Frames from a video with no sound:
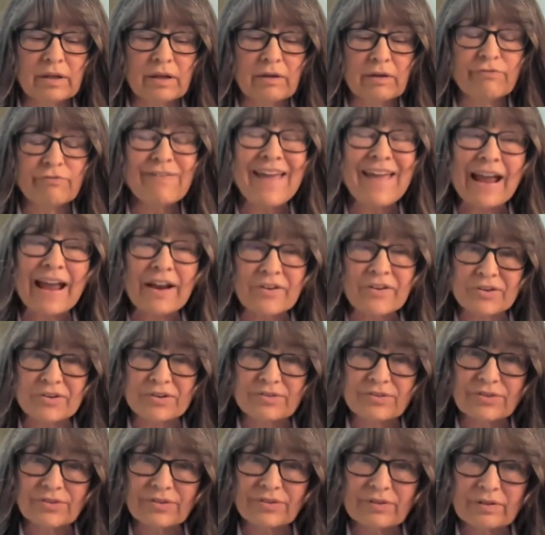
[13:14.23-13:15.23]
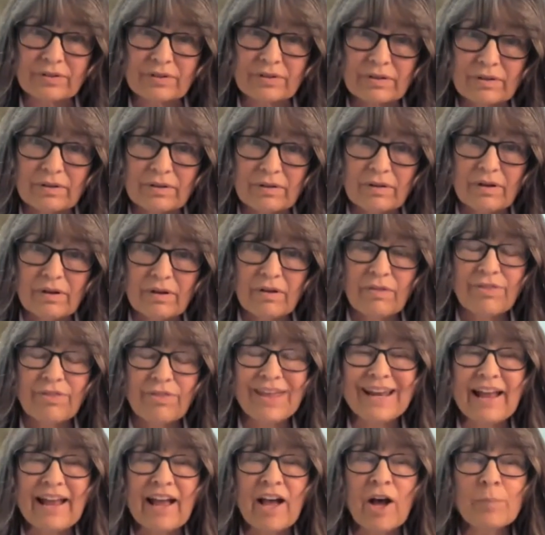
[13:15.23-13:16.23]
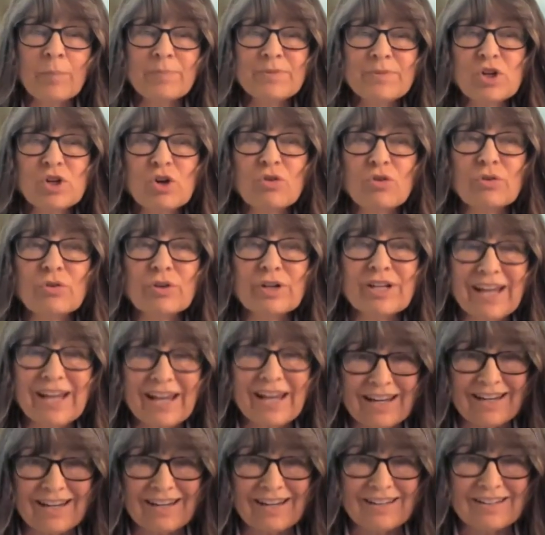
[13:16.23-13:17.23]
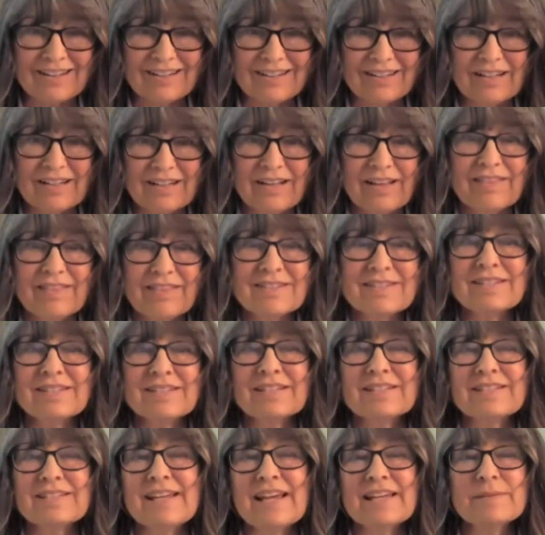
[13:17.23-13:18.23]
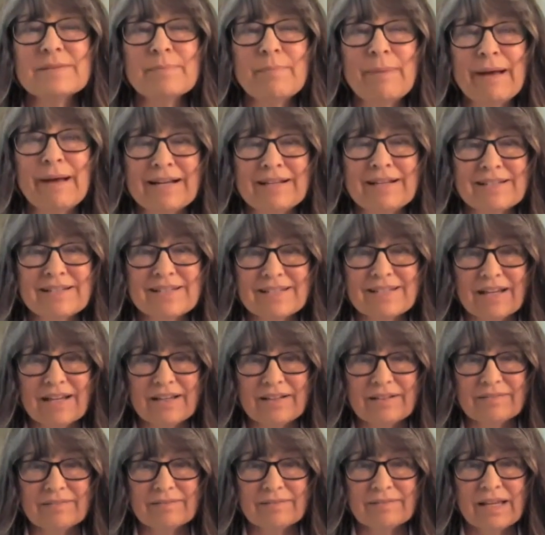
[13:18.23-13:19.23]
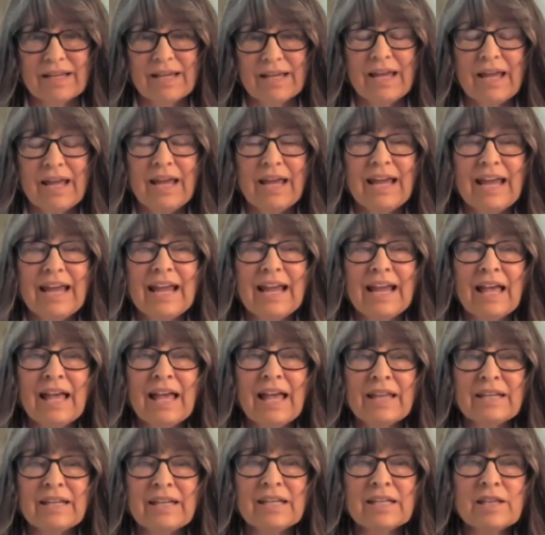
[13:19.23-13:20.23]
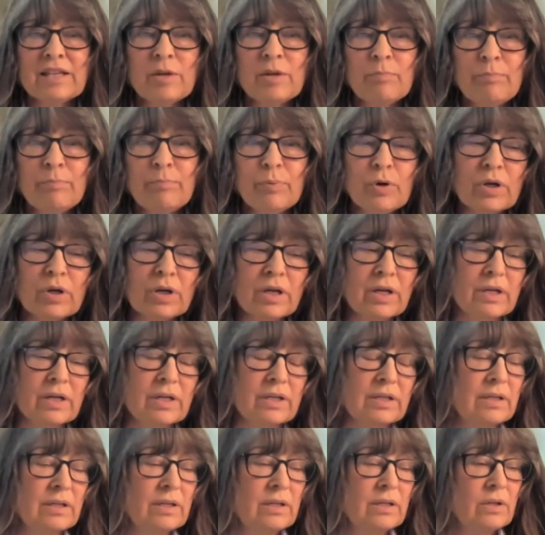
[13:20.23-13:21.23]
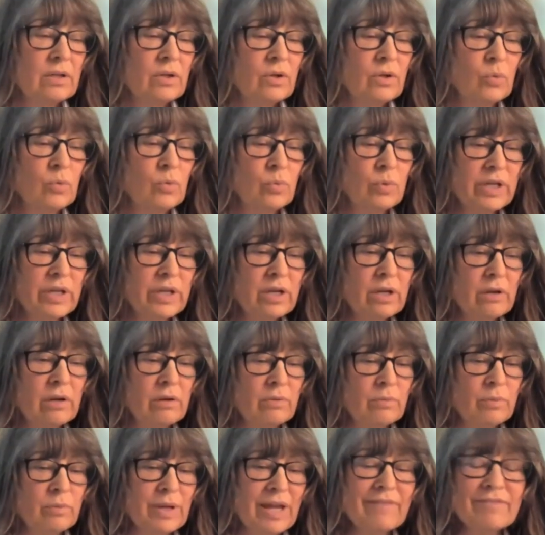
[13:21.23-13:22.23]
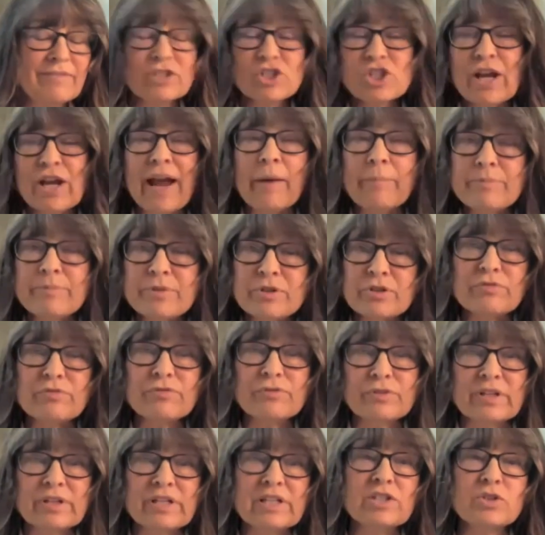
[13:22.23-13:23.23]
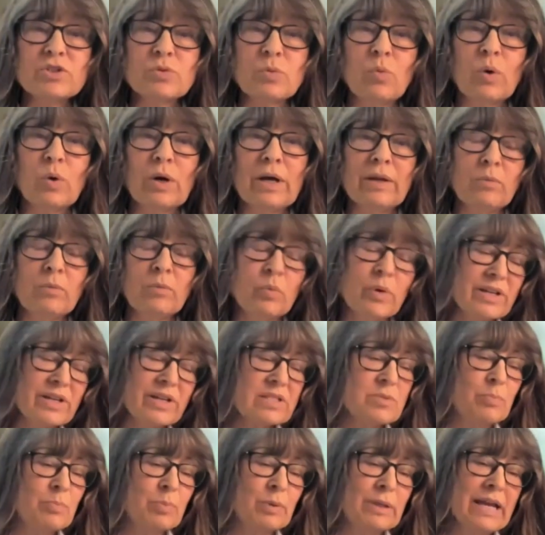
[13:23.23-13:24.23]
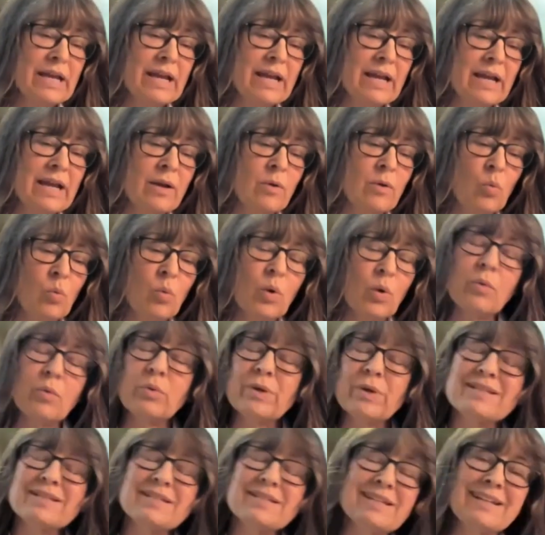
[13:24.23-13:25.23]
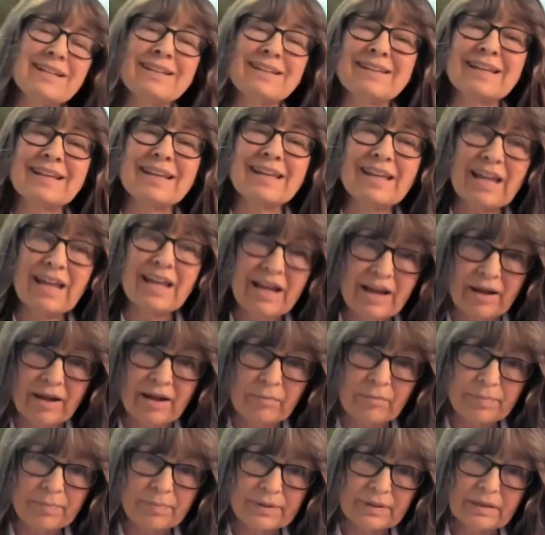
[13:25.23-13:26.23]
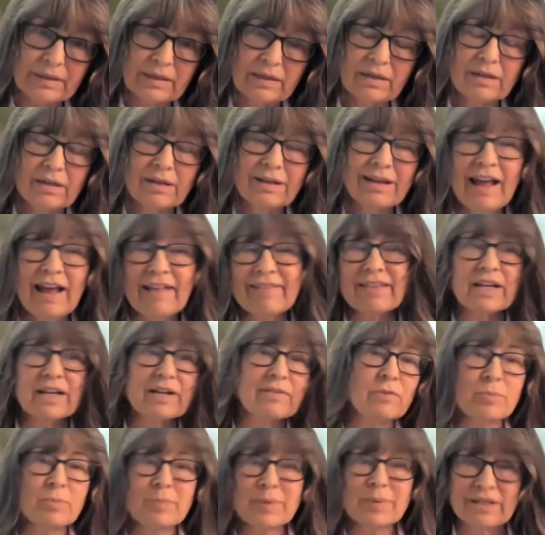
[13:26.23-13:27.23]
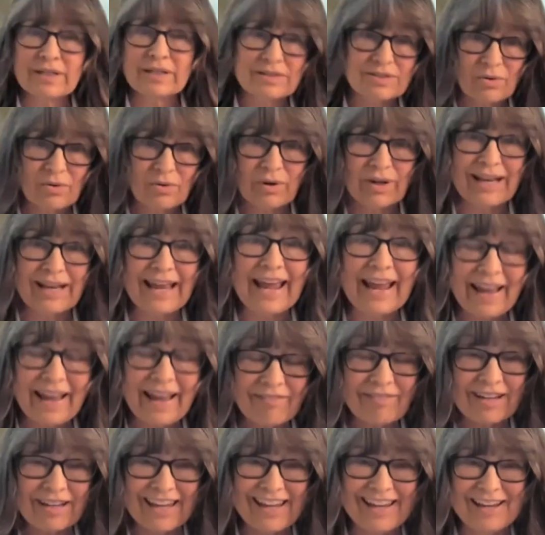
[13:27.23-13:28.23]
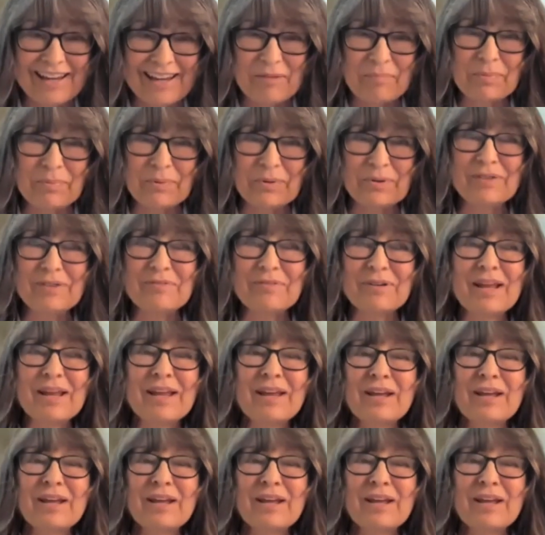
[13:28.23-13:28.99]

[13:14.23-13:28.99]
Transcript: factors that helped create the success mindset. And in the book, we have a chapter for each one. We explain what we did at the camp. Not that everybody is going to have a camp or even